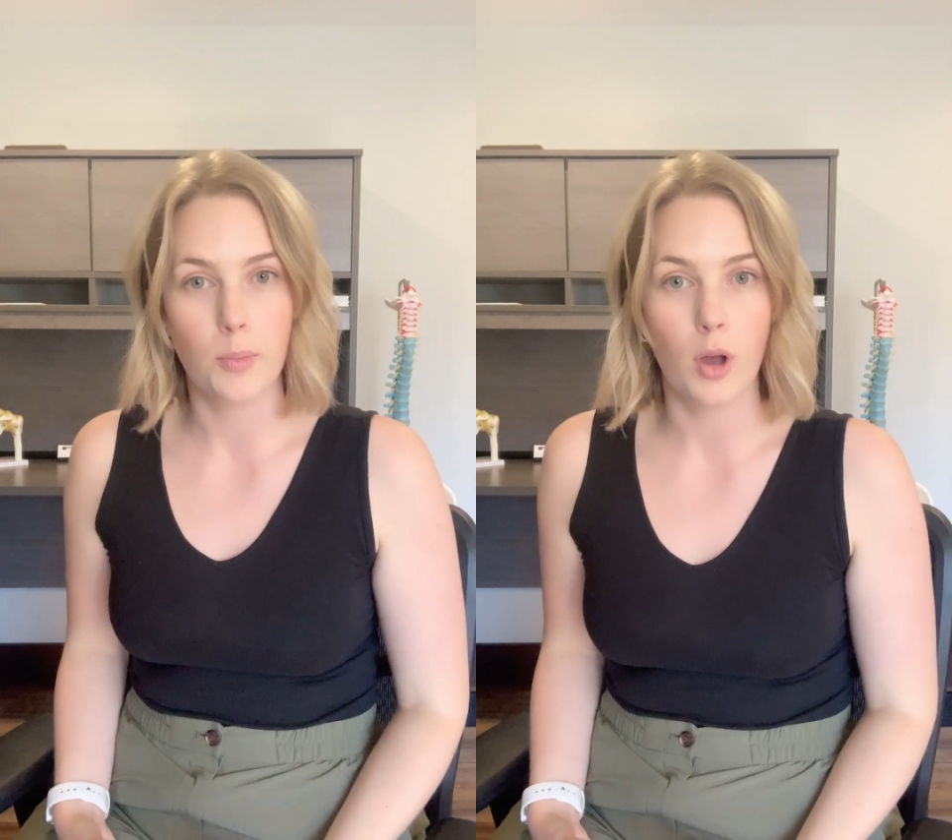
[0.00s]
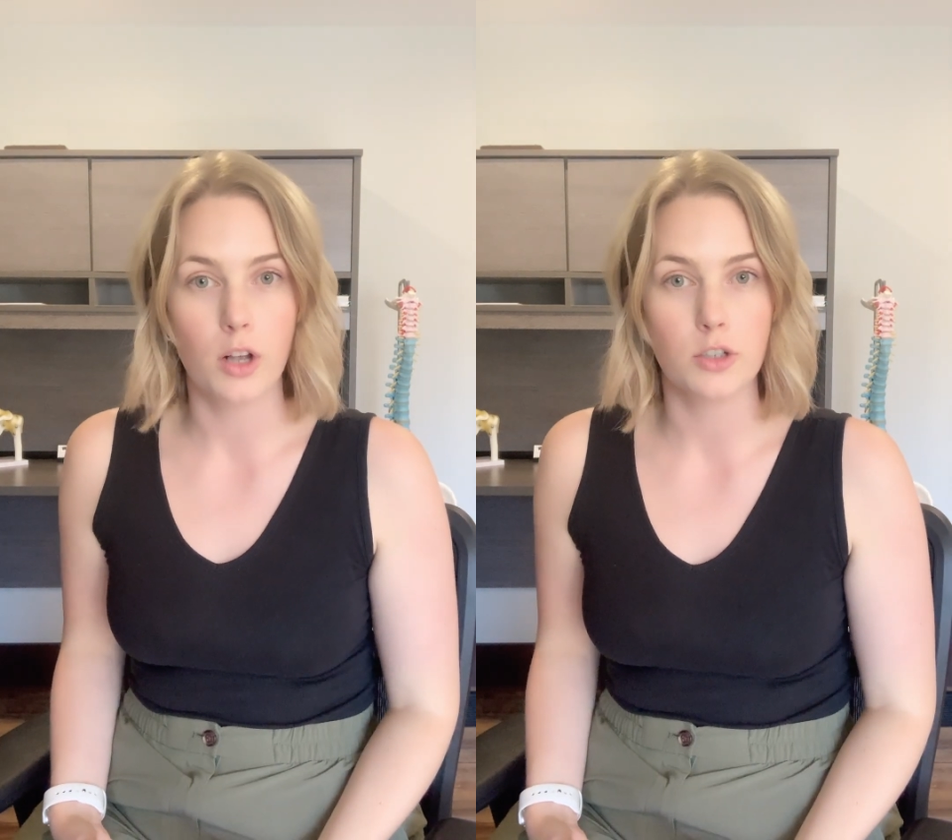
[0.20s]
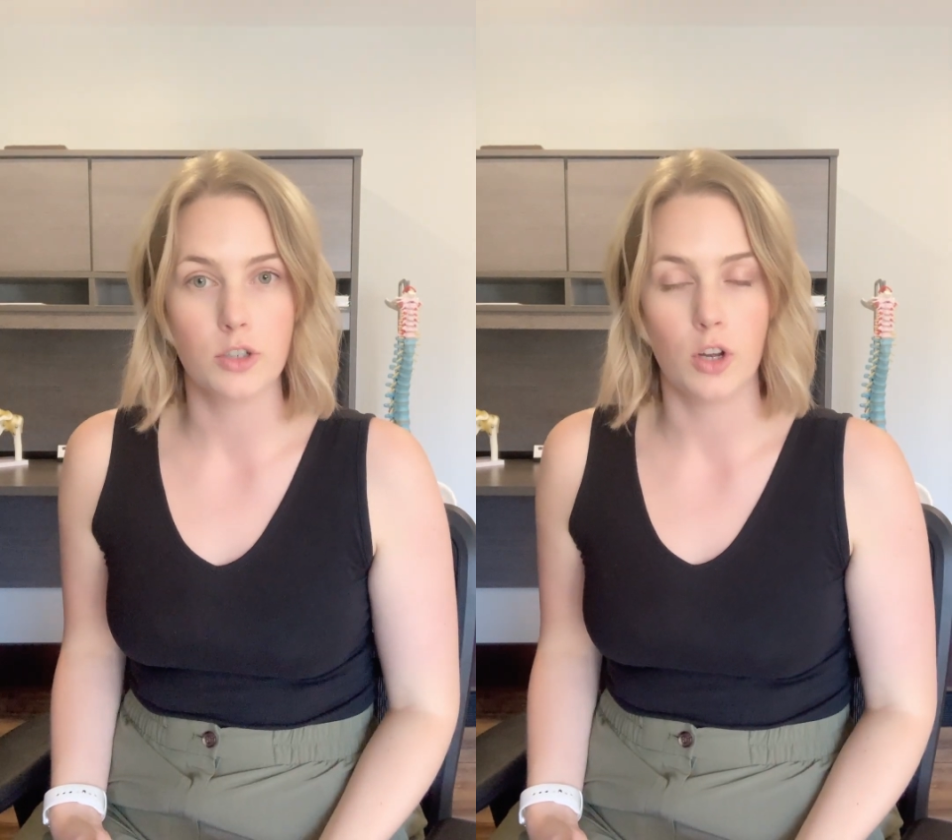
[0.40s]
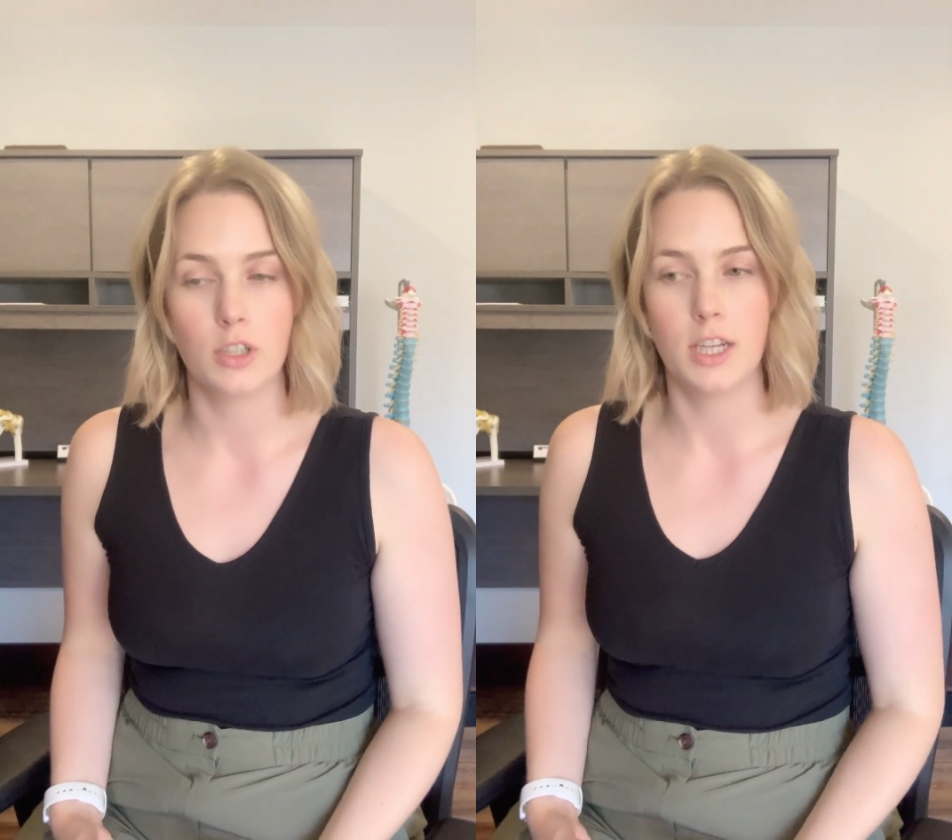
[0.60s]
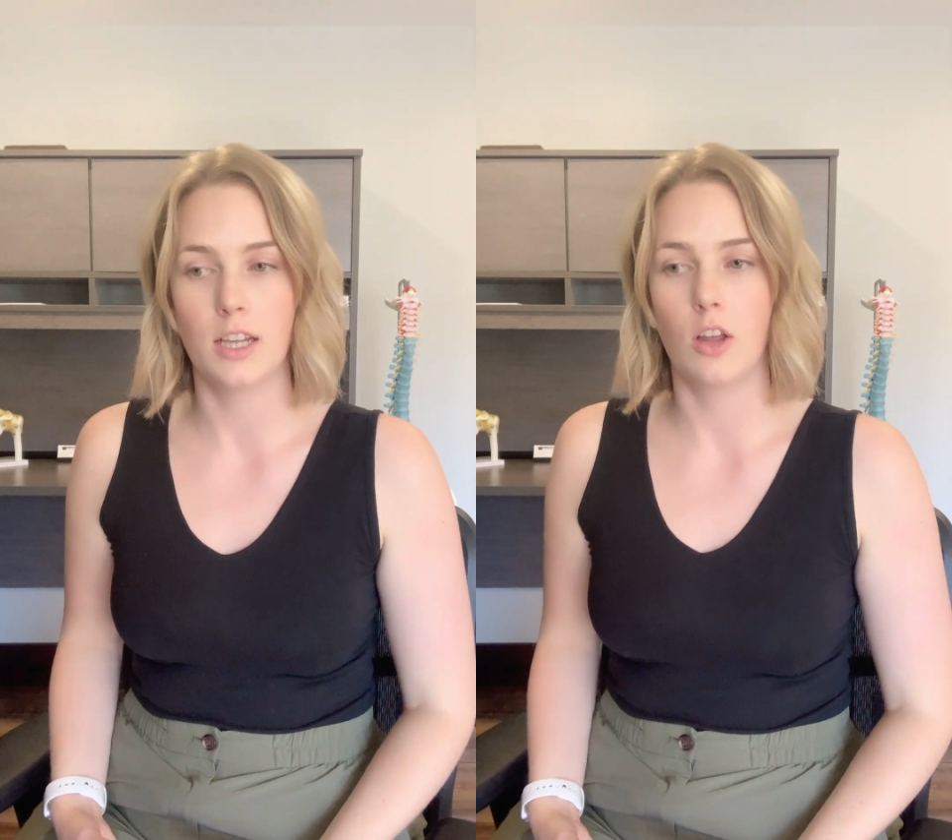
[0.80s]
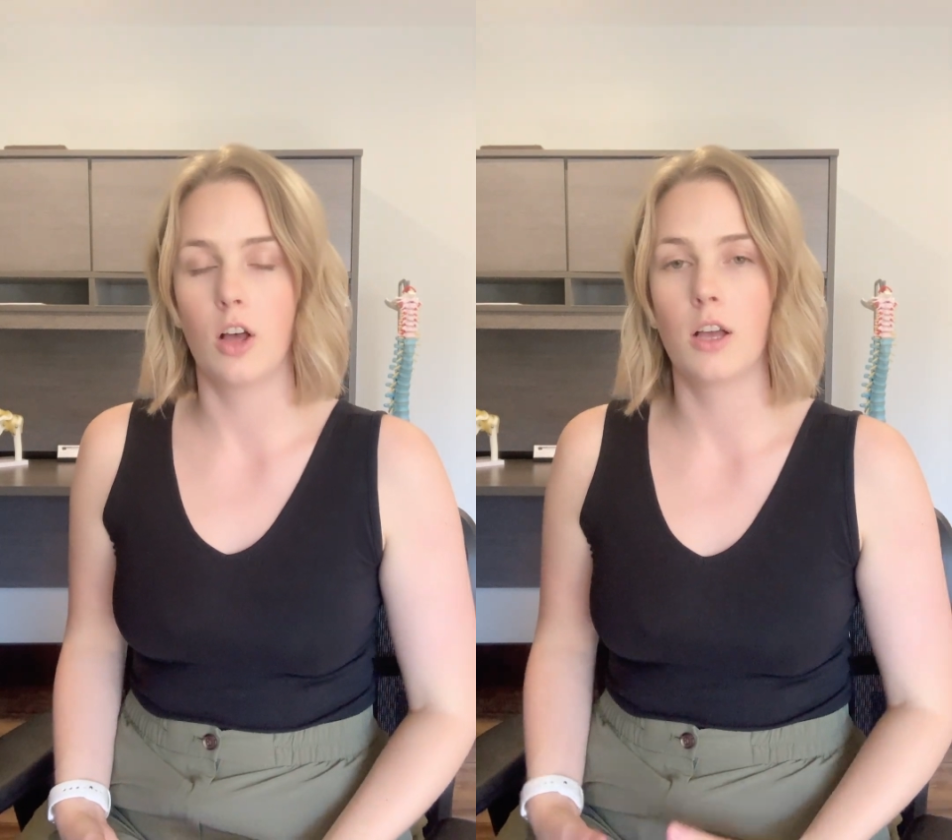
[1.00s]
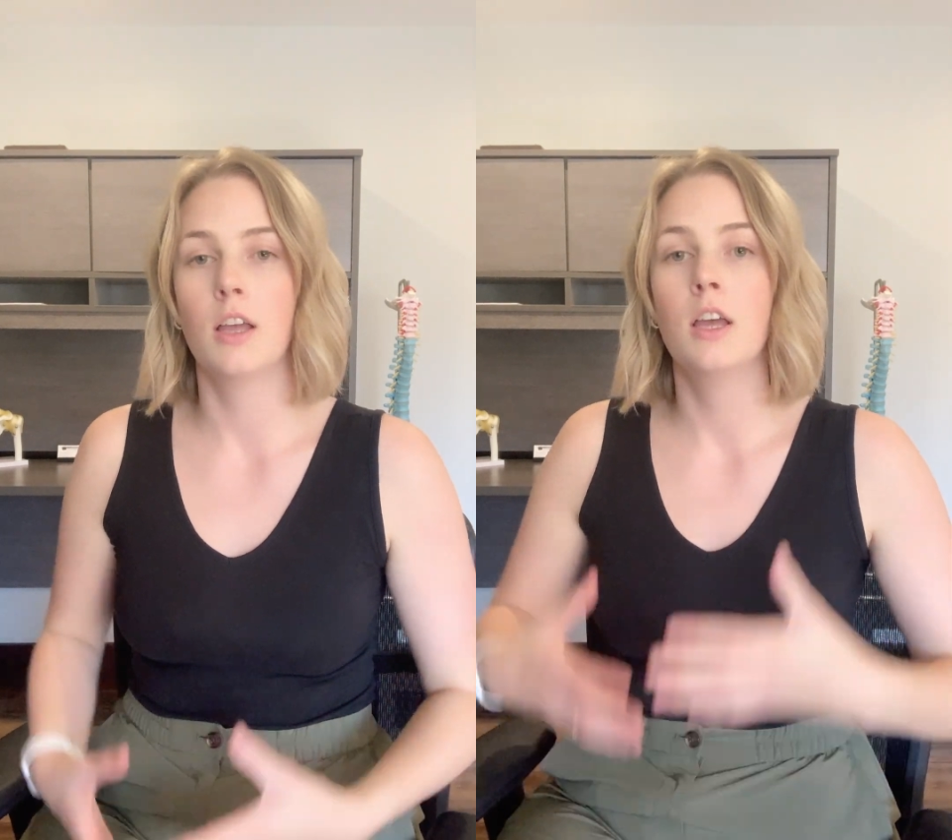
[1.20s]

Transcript: posture all day long.